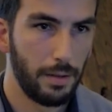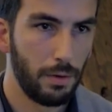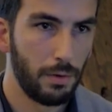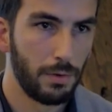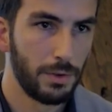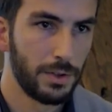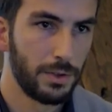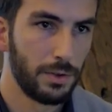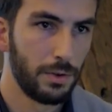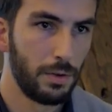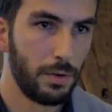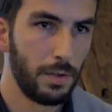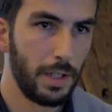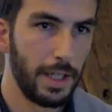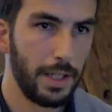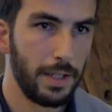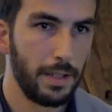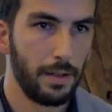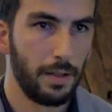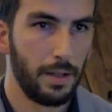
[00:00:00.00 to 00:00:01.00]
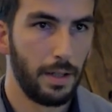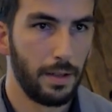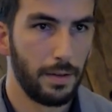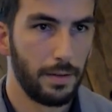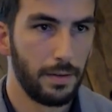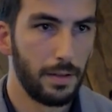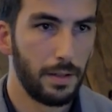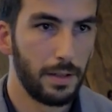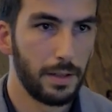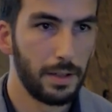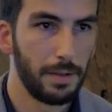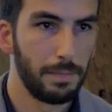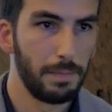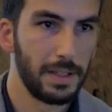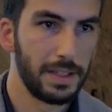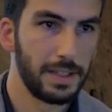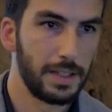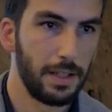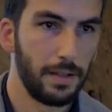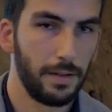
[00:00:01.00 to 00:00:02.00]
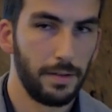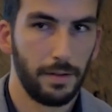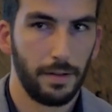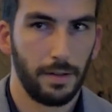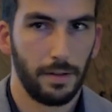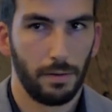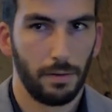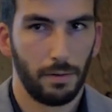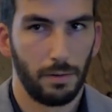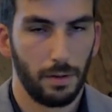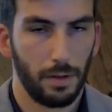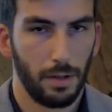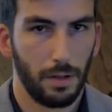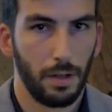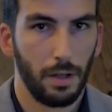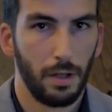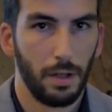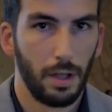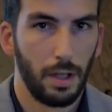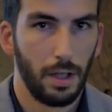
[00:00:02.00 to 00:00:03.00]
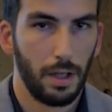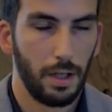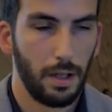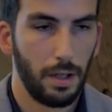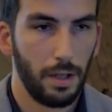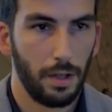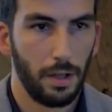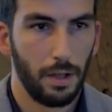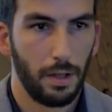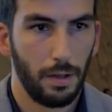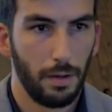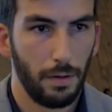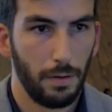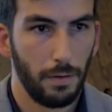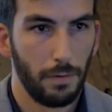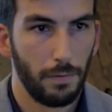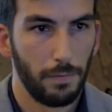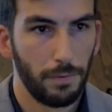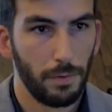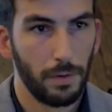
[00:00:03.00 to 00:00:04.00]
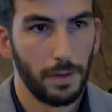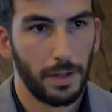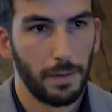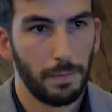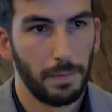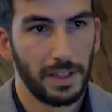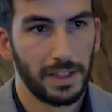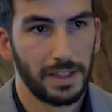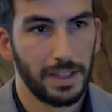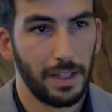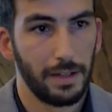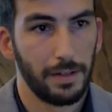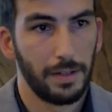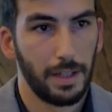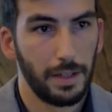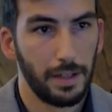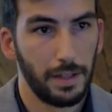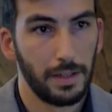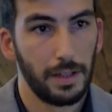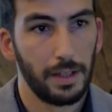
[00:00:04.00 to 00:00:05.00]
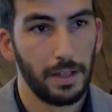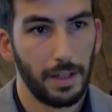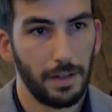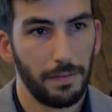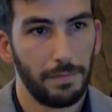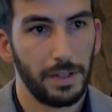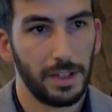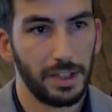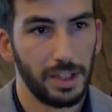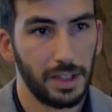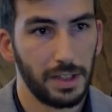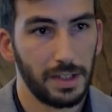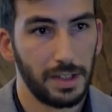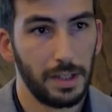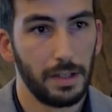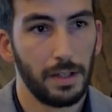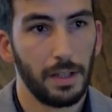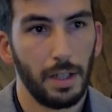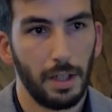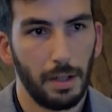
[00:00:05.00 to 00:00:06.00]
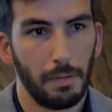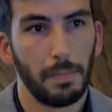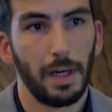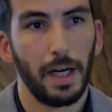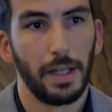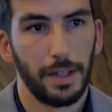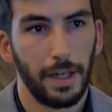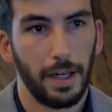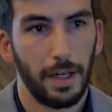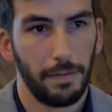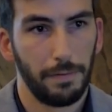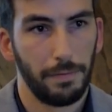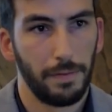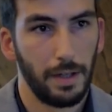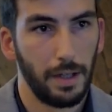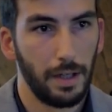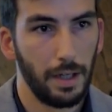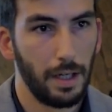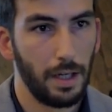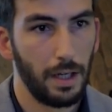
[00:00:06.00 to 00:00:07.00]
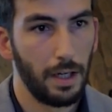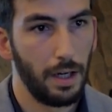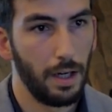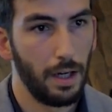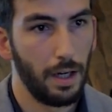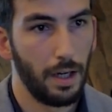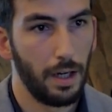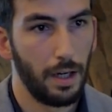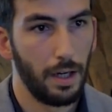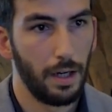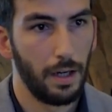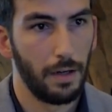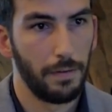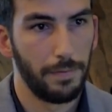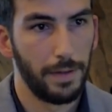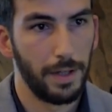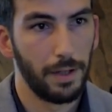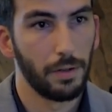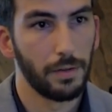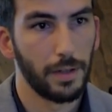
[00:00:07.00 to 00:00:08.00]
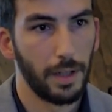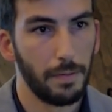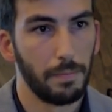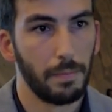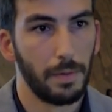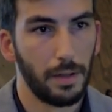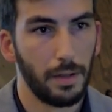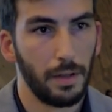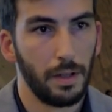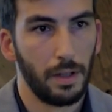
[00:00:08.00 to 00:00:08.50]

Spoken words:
also like at 30% or 40% editing efficiency might have a phenotype.